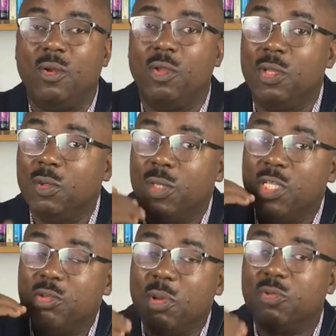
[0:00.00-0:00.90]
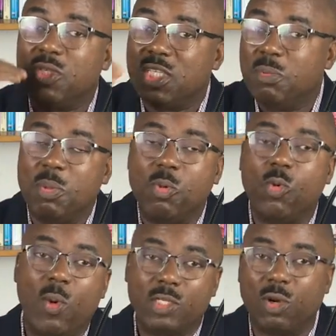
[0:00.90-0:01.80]
We need to be able to see people
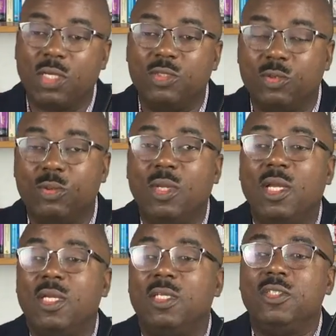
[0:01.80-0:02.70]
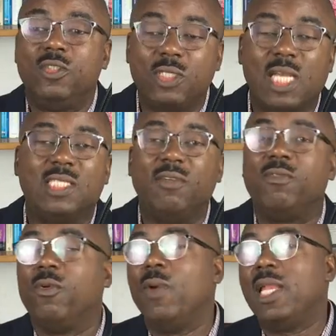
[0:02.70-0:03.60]
who we're talking to, just as
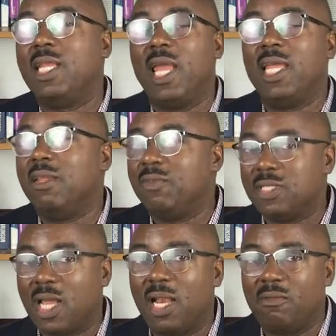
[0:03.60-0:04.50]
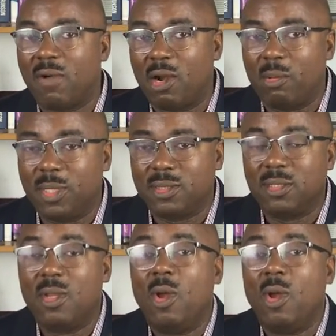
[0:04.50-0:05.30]
if we're there in a physical environment.